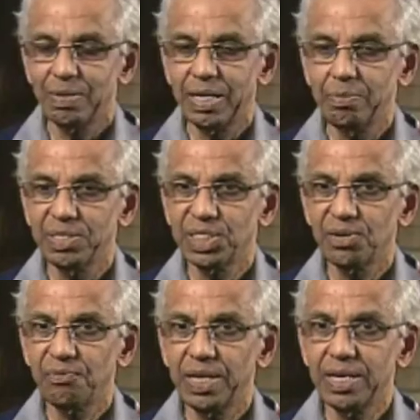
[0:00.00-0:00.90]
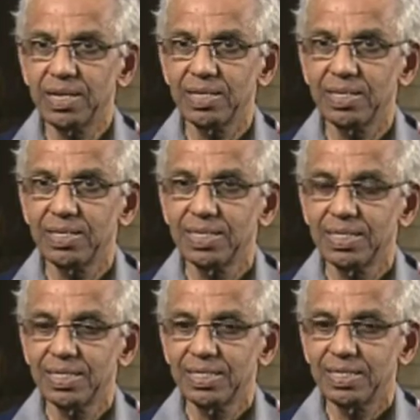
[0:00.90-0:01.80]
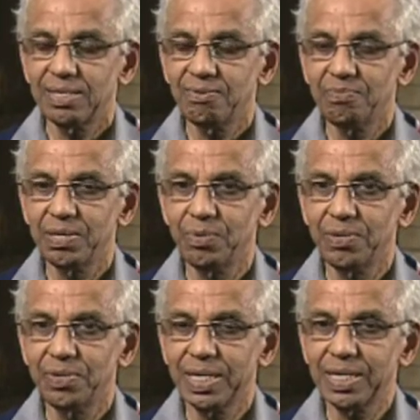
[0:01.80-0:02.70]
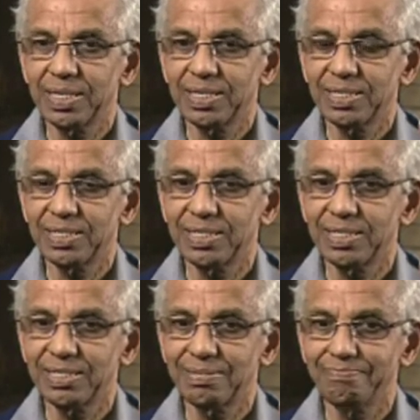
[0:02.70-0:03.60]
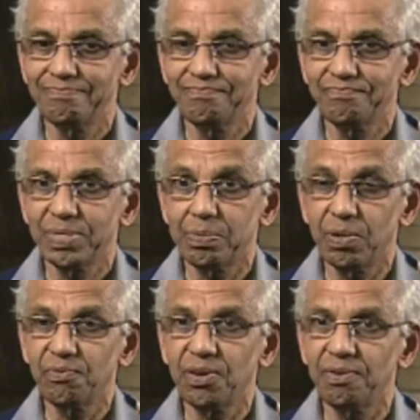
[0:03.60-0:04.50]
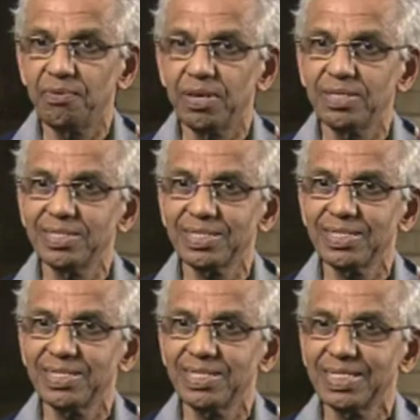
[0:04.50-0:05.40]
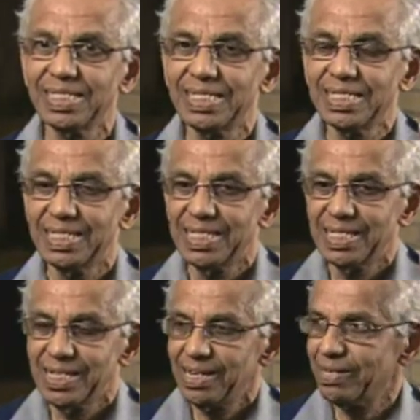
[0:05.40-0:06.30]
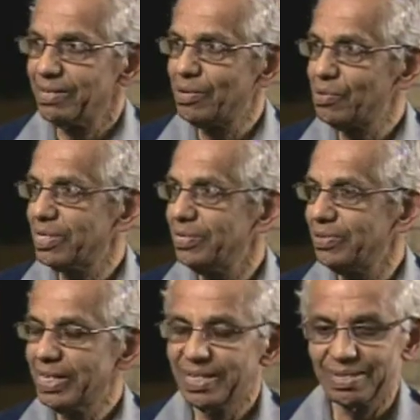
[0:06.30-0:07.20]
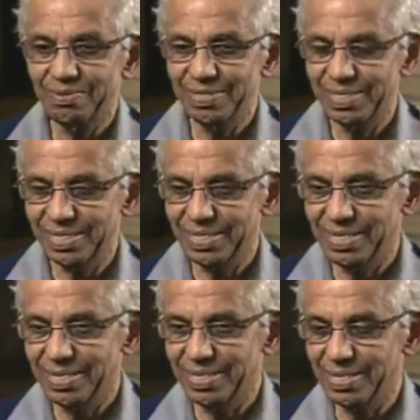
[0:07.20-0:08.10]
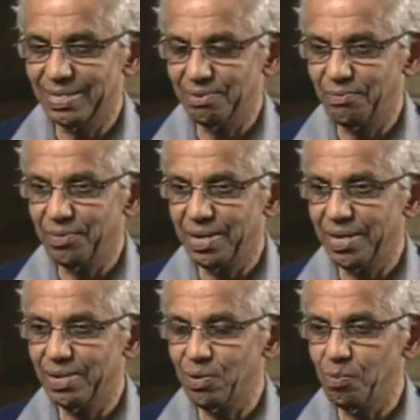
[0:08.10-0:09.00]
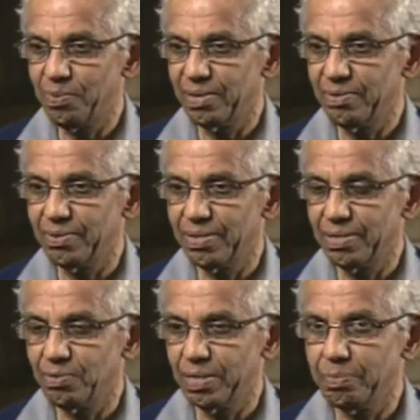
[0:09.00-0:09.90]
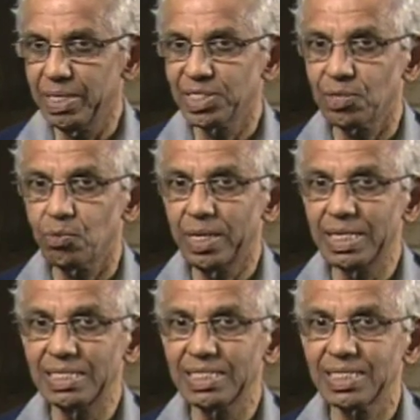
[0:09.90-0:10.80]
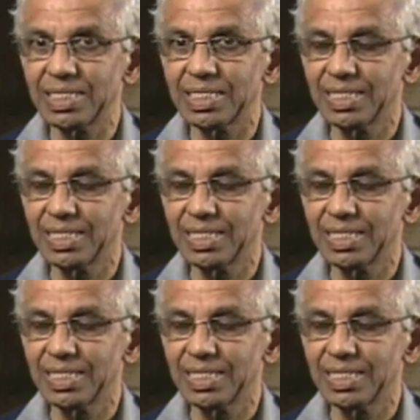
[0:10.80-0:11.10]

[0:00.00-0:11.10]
My name is Shafiq. I've been with Rick about 5 years. I got hooked on Rick. I got a free coupon with Meals on Wheels,